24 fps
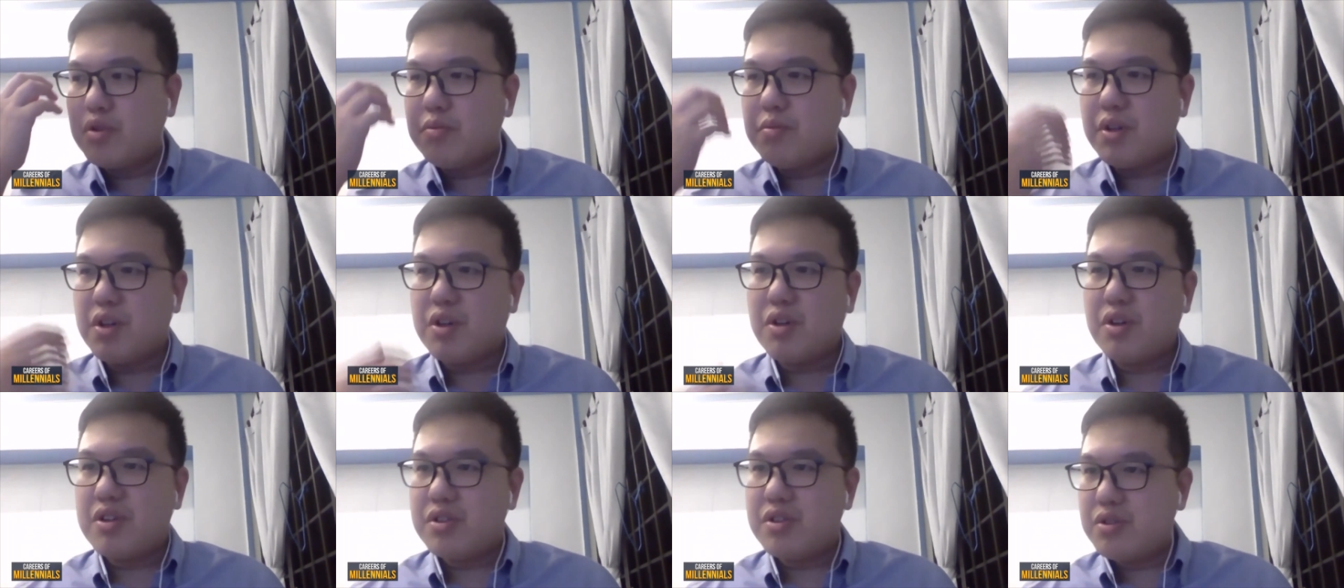
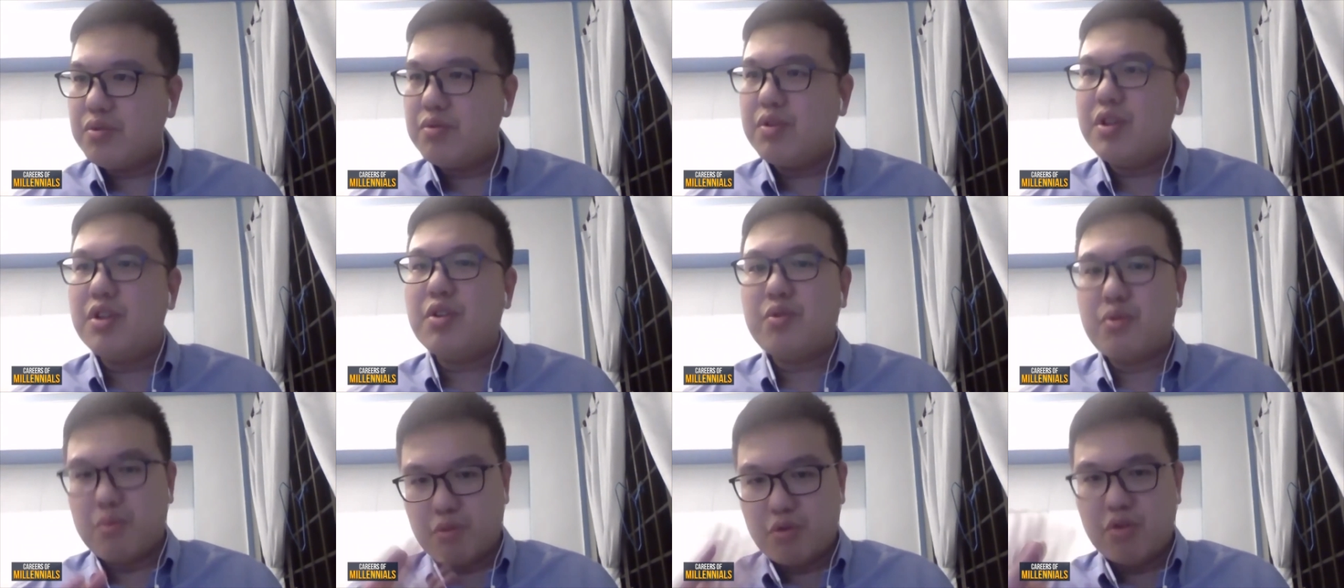because you
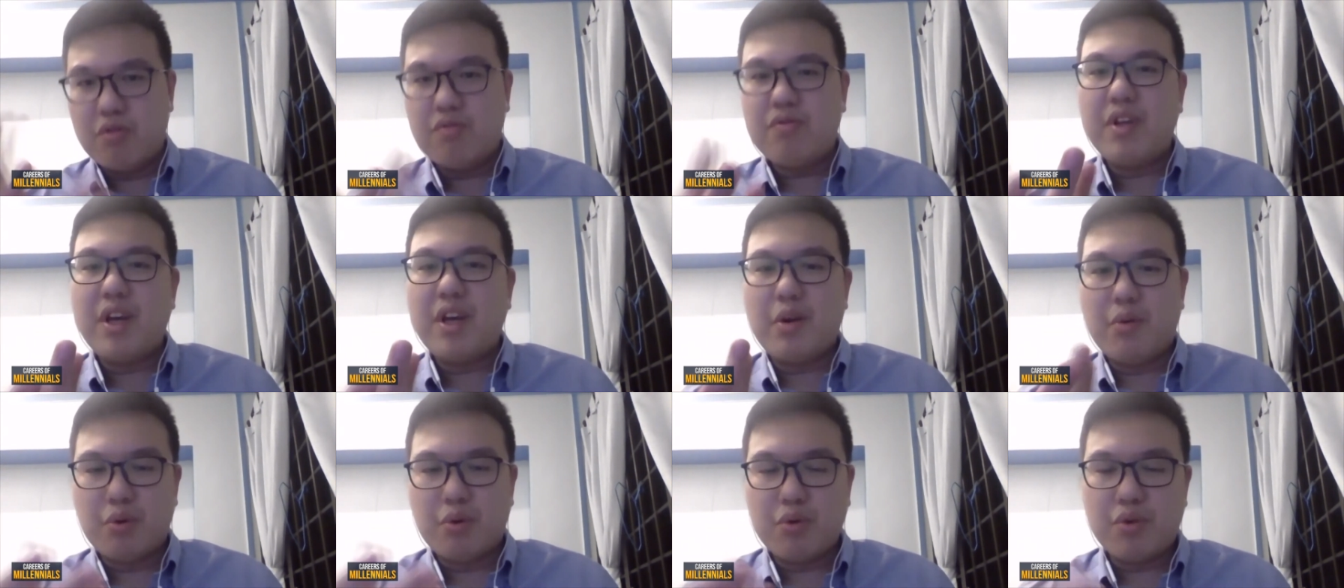need to move
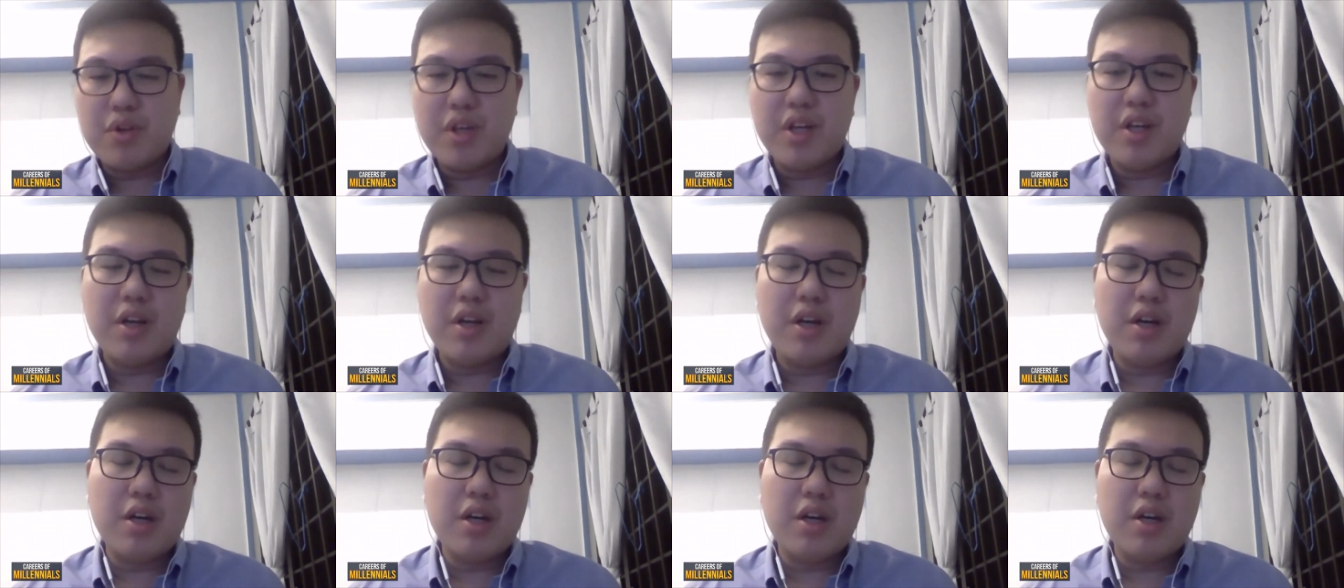that
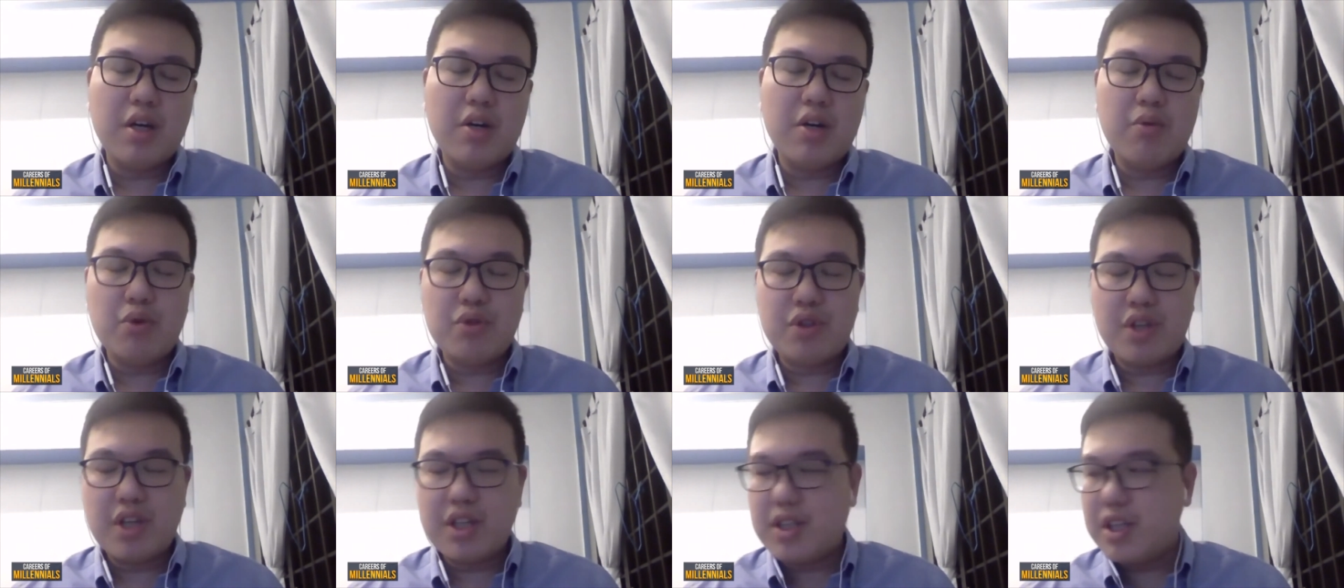
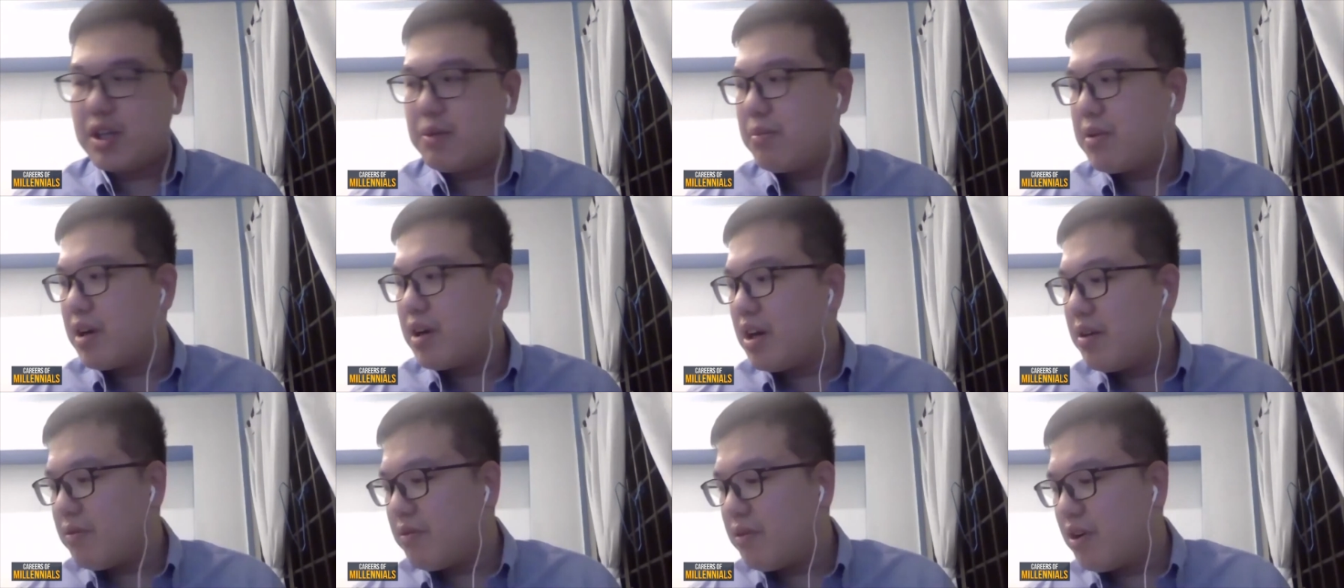rotating
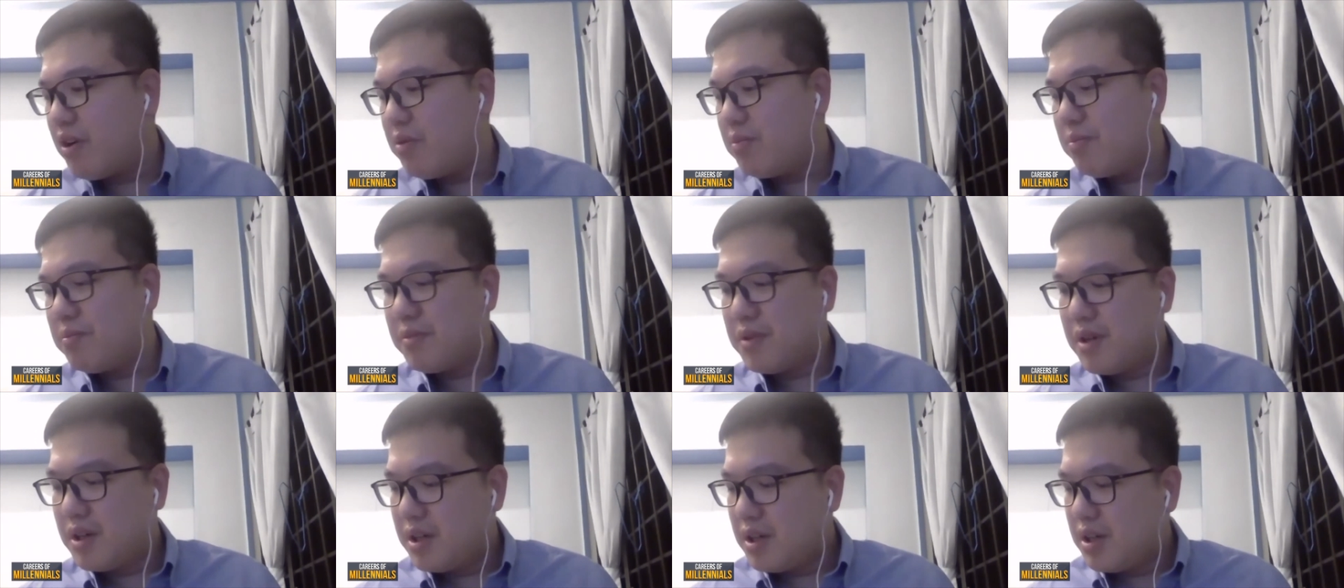platform.
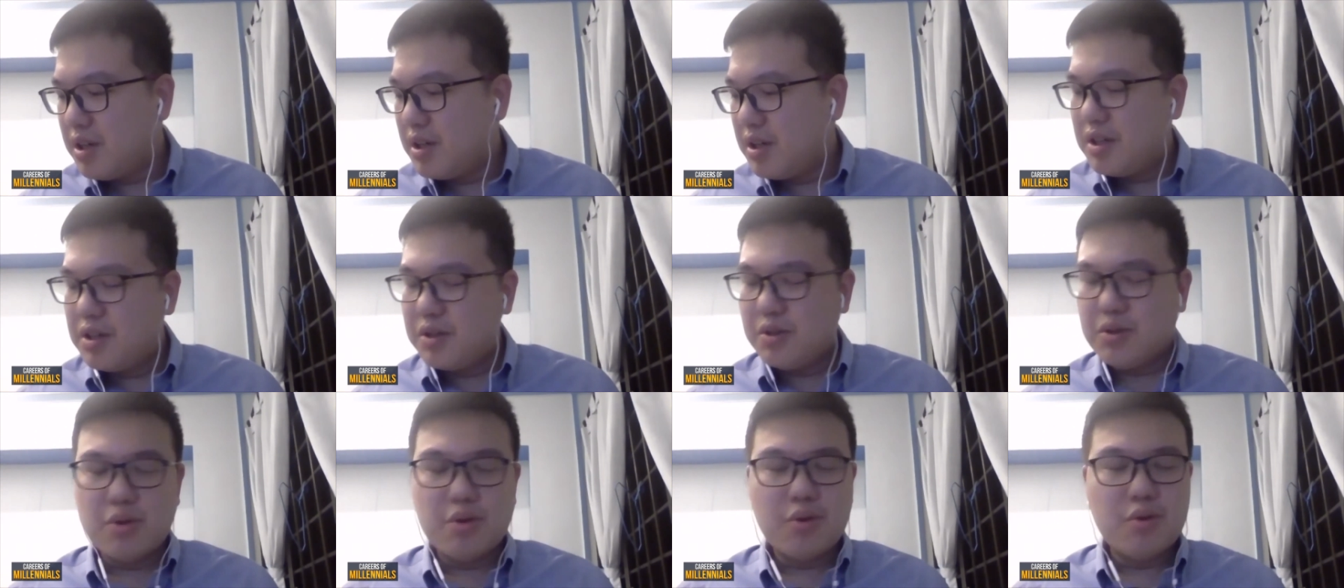
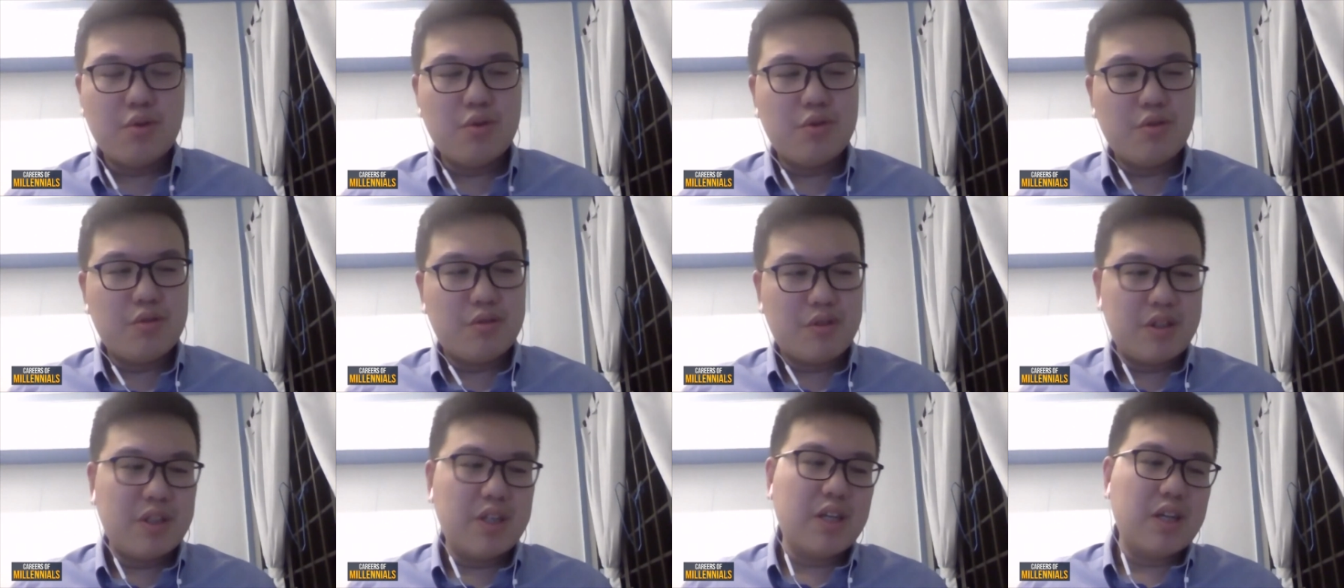So
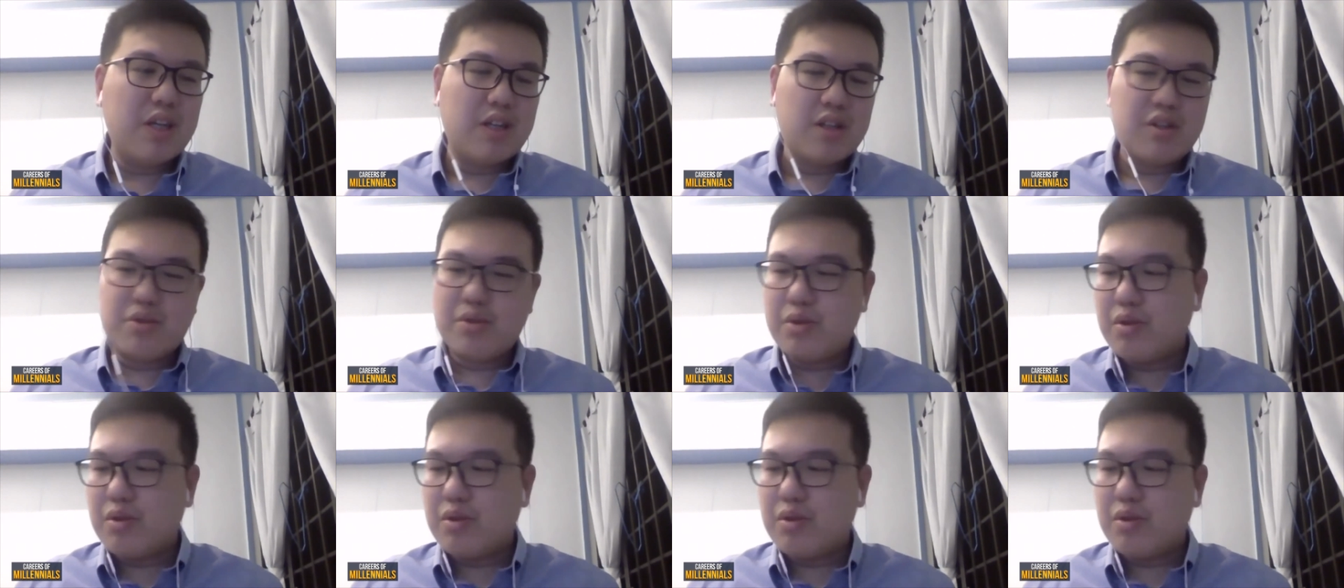yeah, so